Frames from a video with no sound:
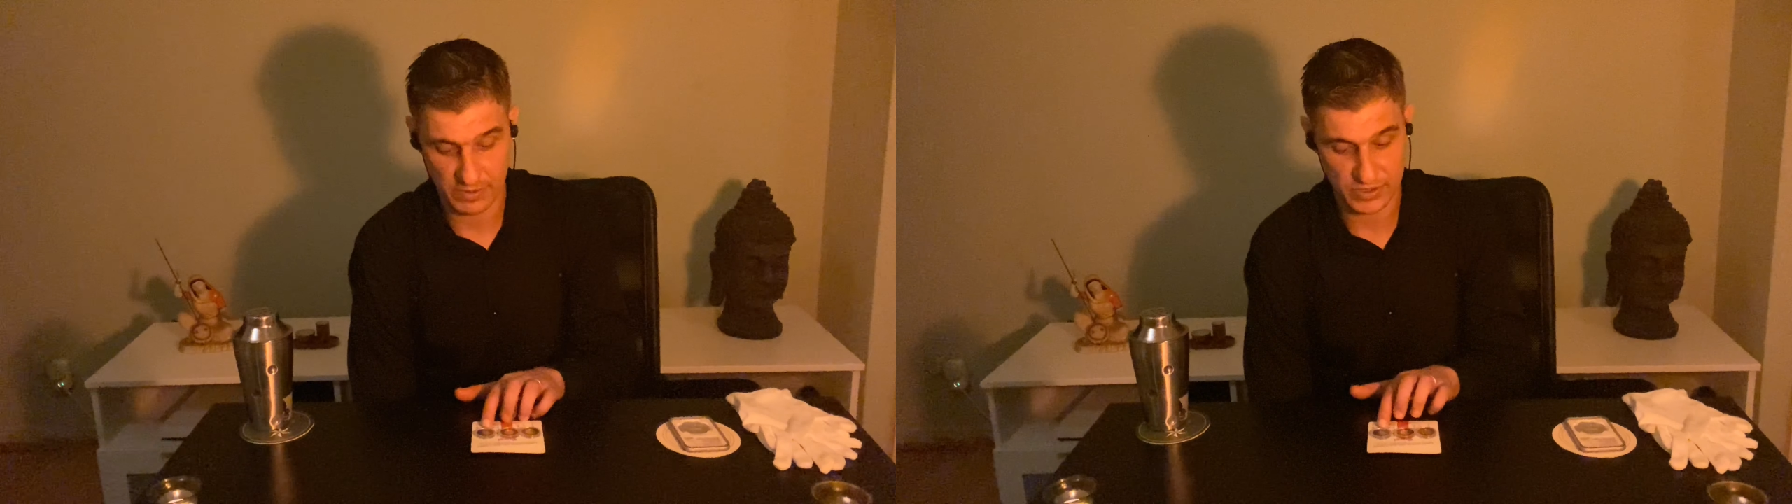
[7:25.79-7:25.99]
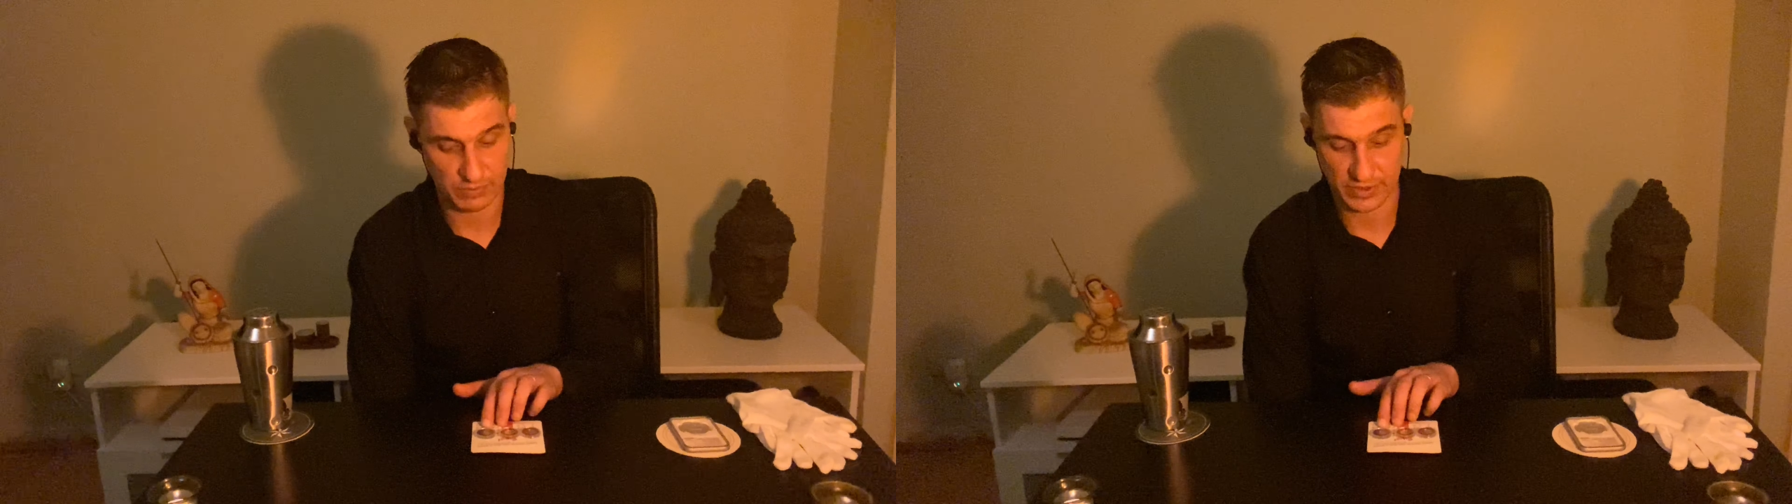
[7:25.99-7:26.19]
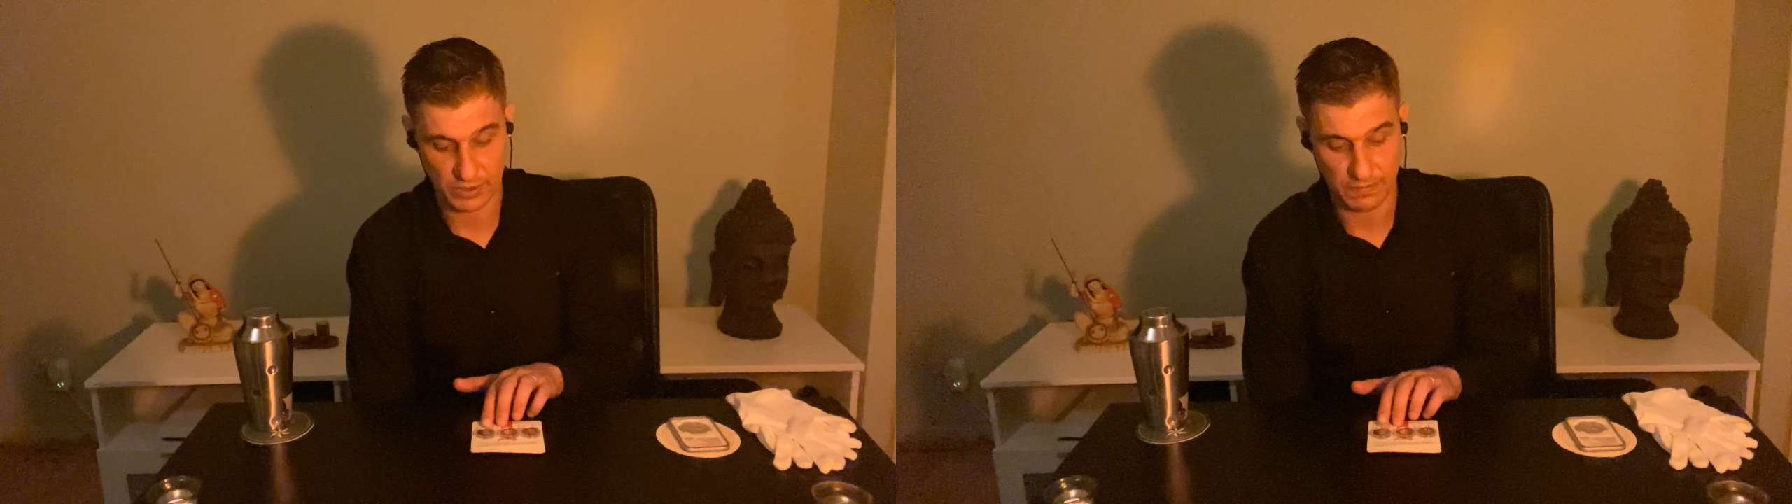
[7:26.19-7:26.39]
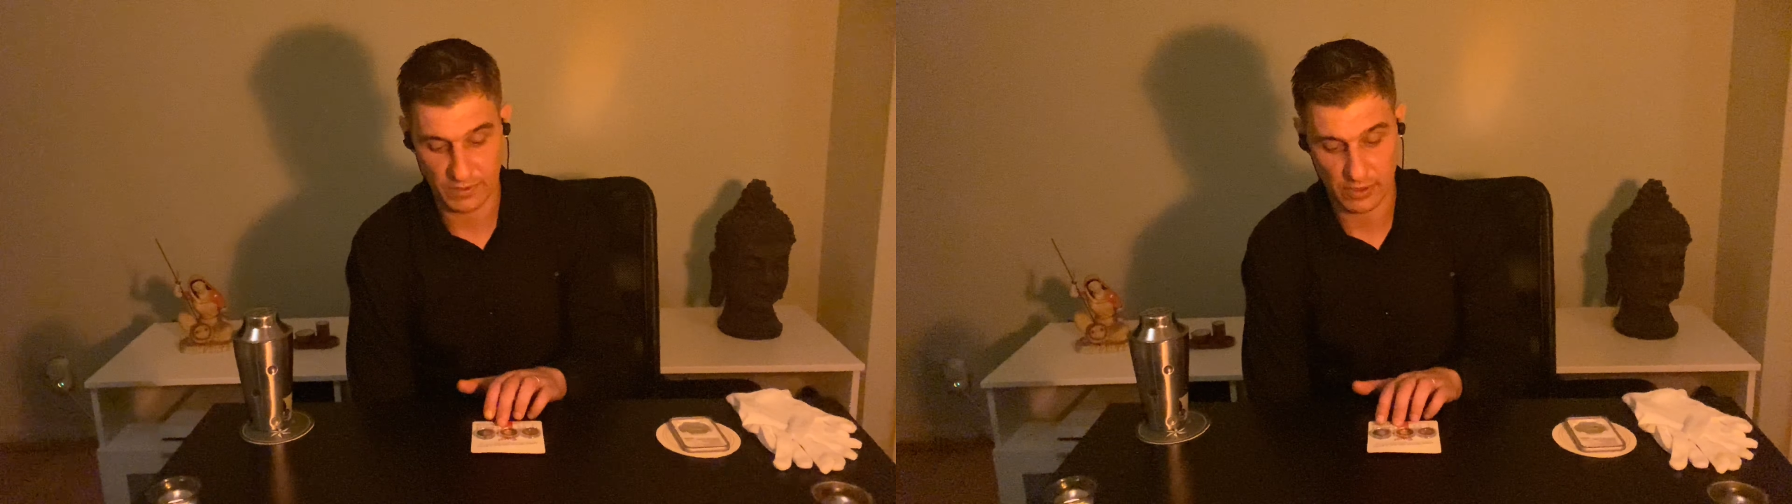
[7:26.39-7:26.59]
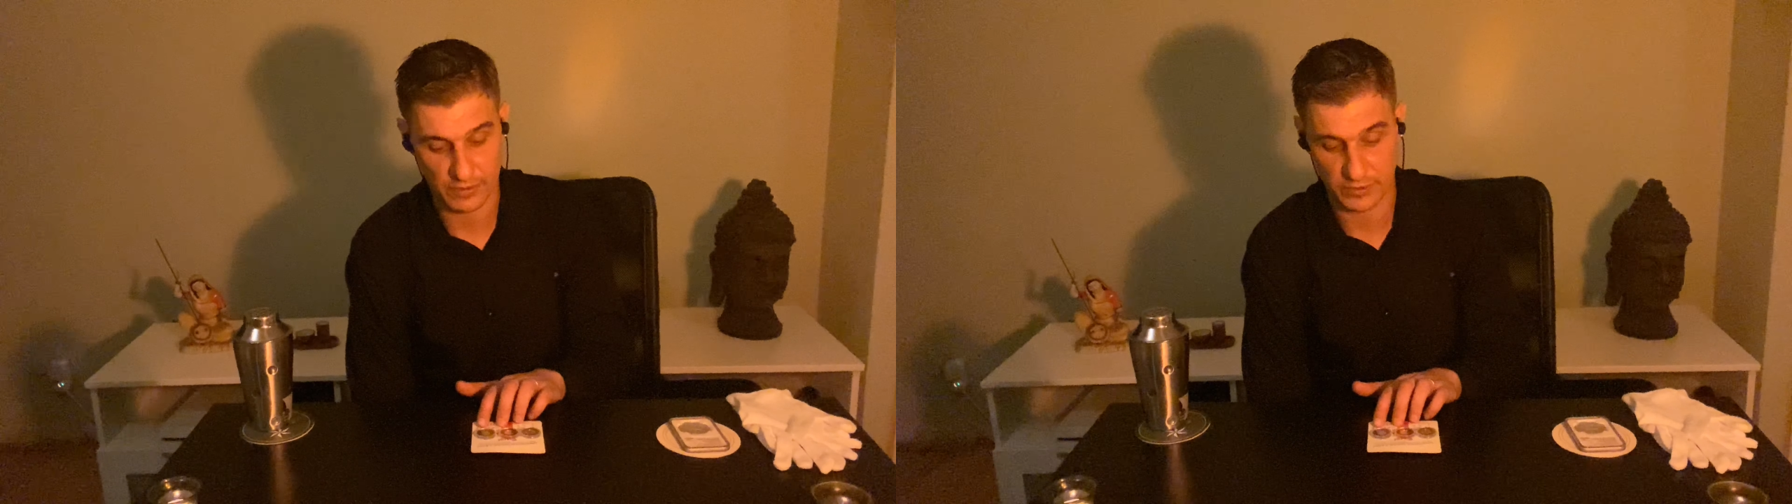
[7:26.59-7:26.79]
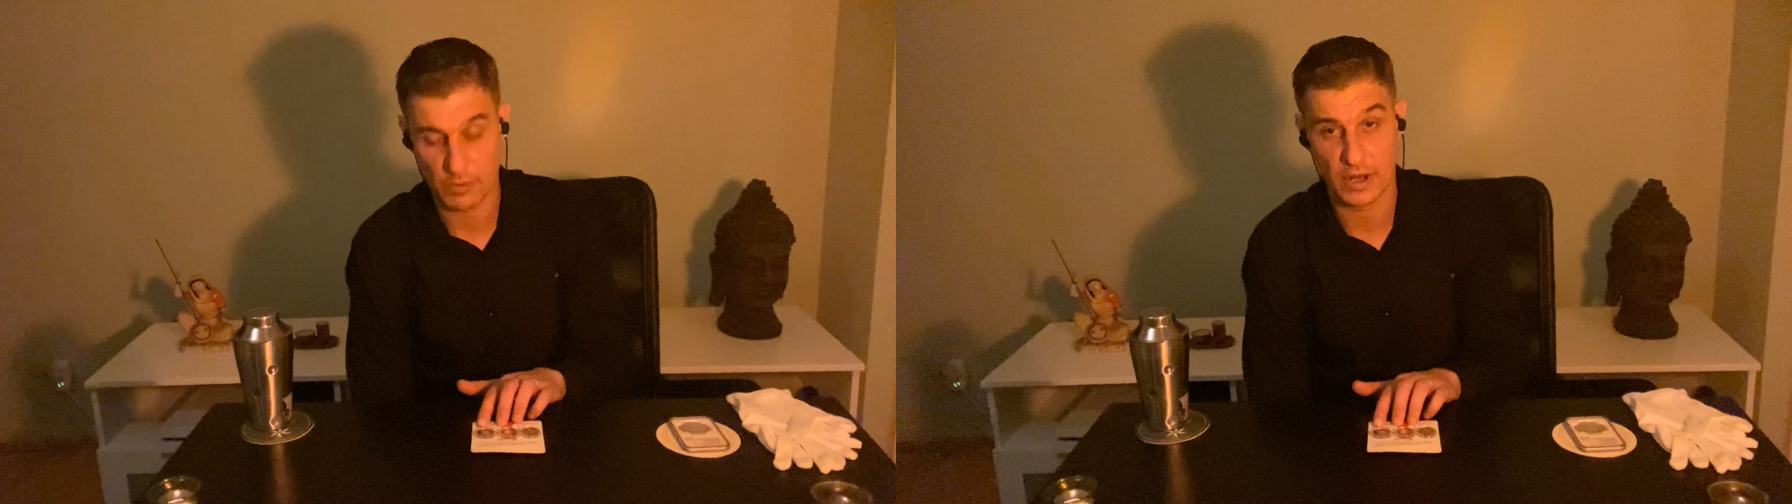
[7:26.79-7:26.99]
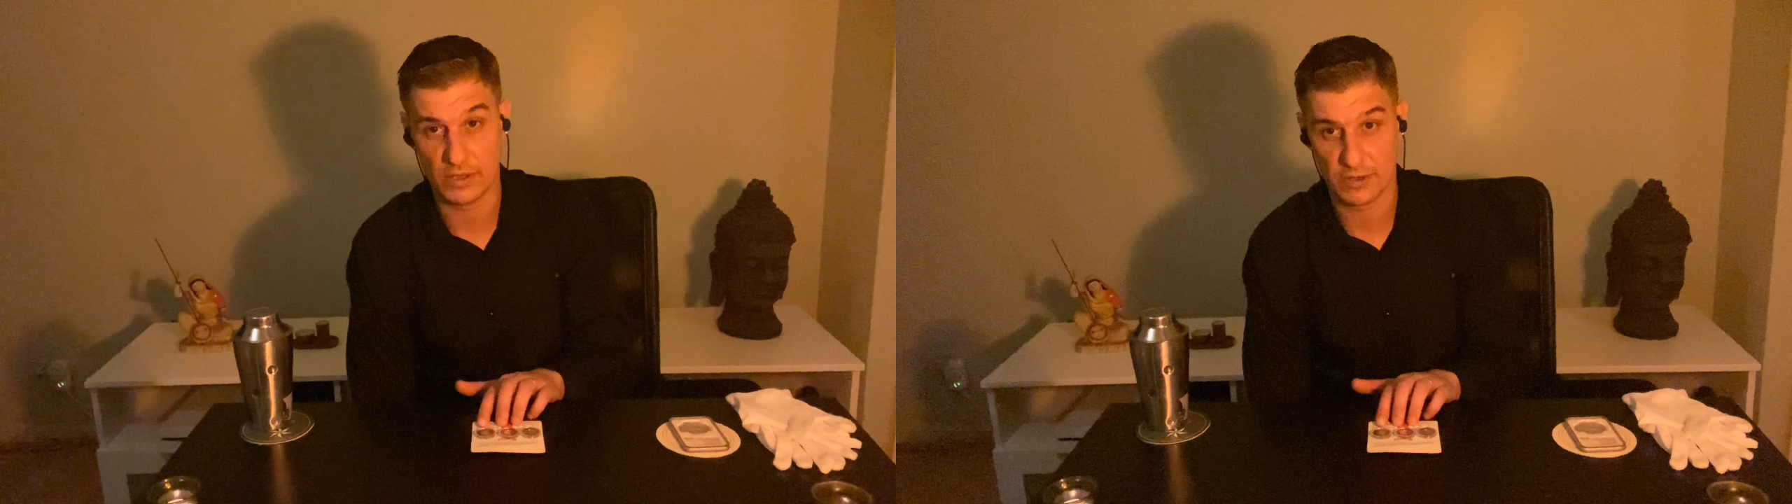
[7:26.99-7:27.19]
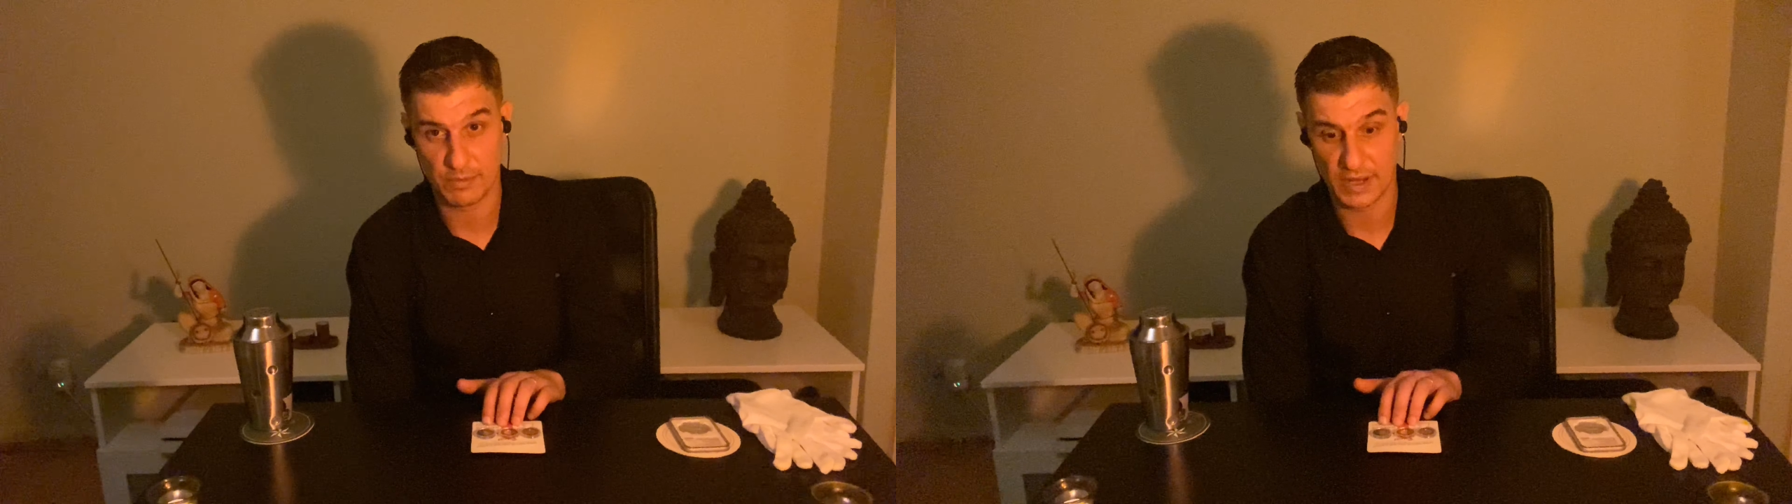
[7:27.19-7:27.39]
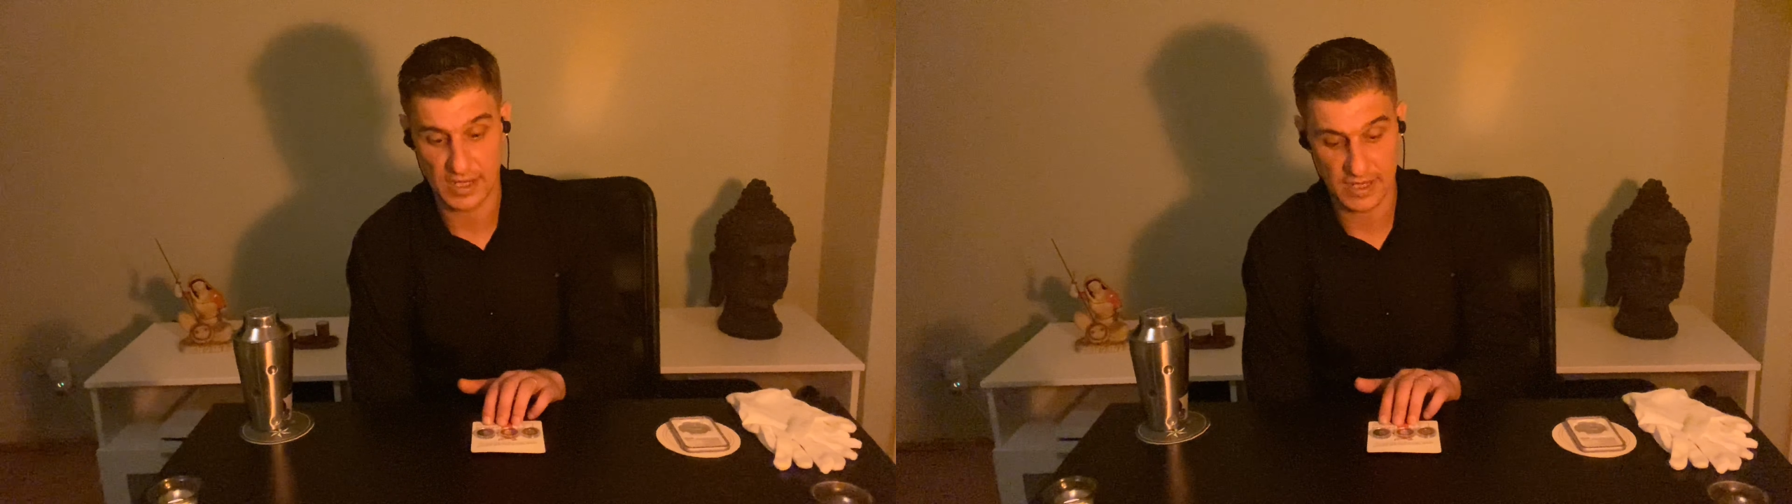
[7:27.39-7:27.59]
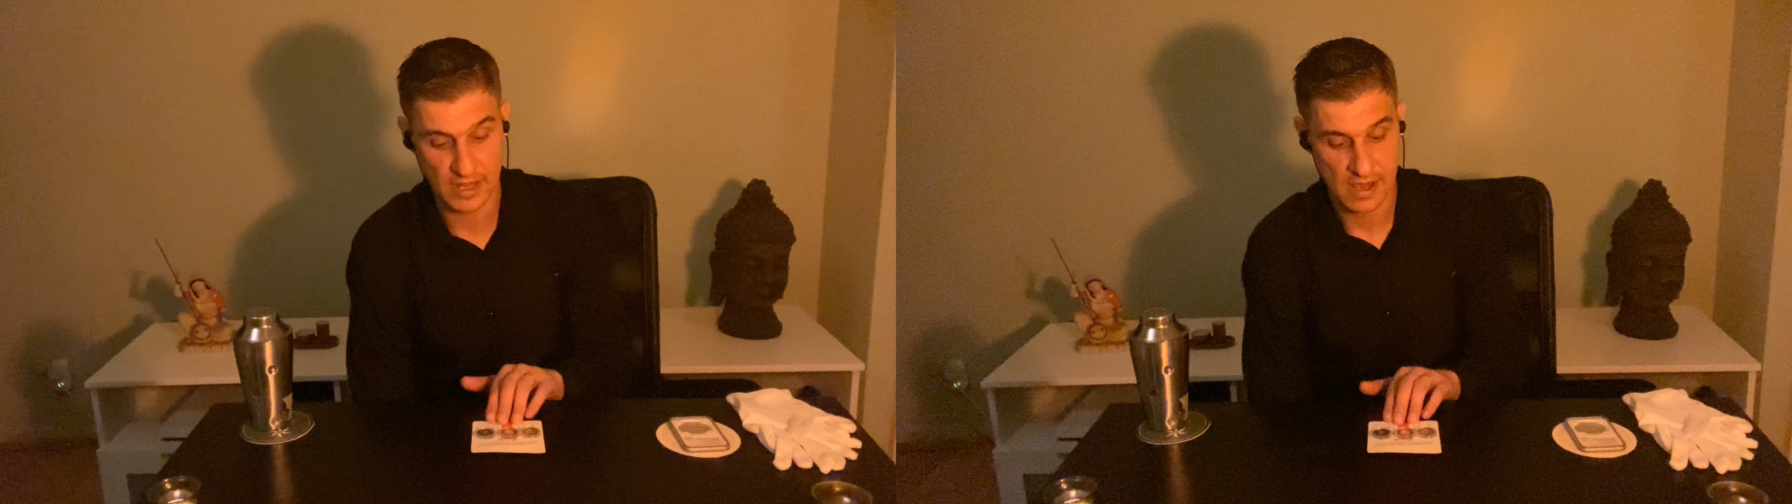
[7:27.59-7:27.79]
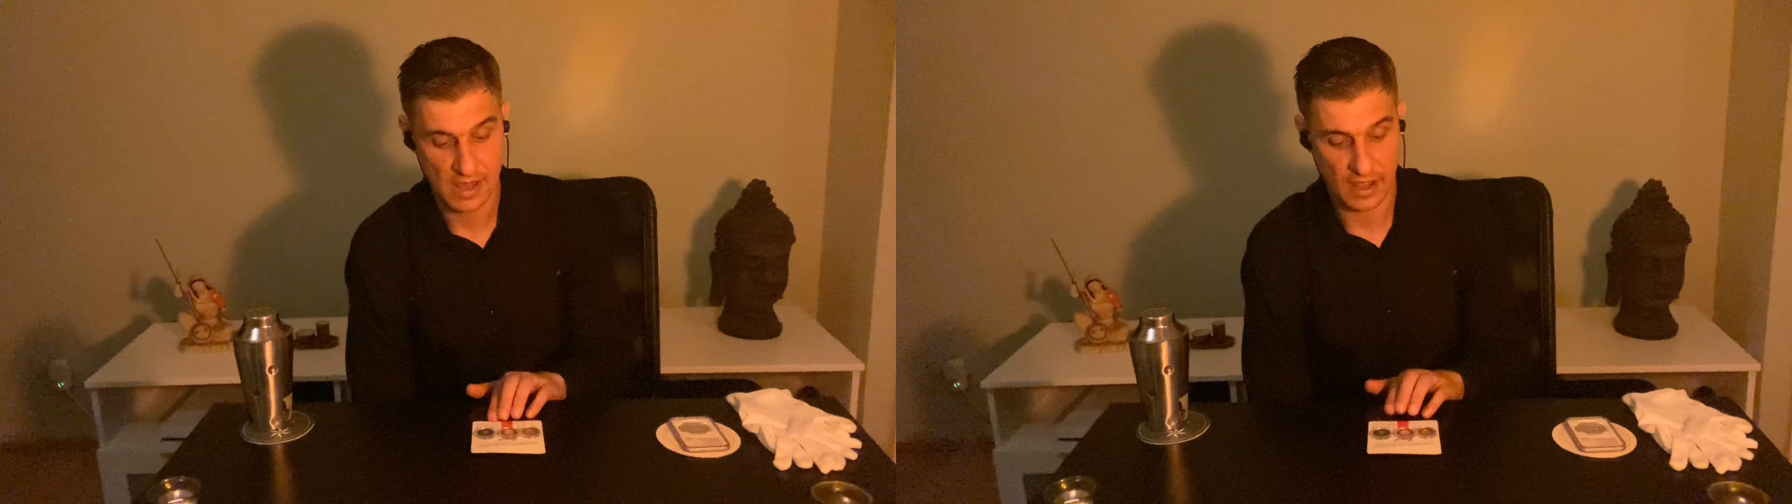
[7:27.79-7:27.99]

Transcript: which often costs quite a lot of money.